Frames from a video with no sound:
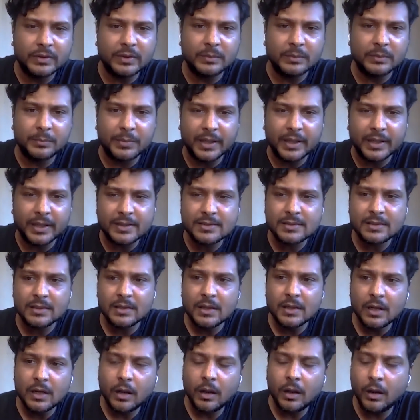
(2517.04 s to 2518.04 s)
yeah, over the yeah. place
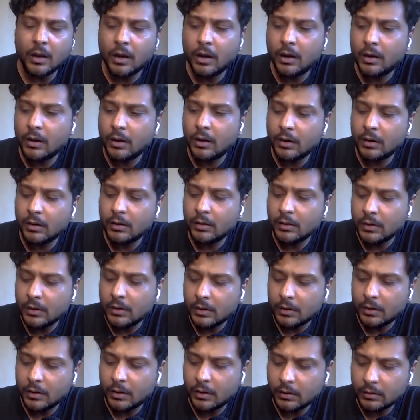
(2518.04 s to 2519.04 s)
uh,
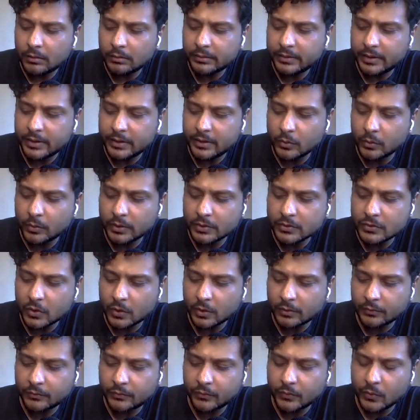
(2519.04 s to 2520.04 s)
uh, that you can
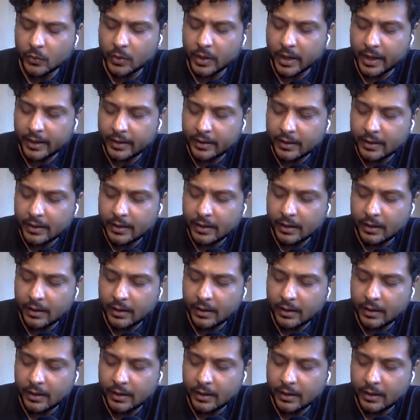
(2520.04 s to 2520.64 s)
sort of look at.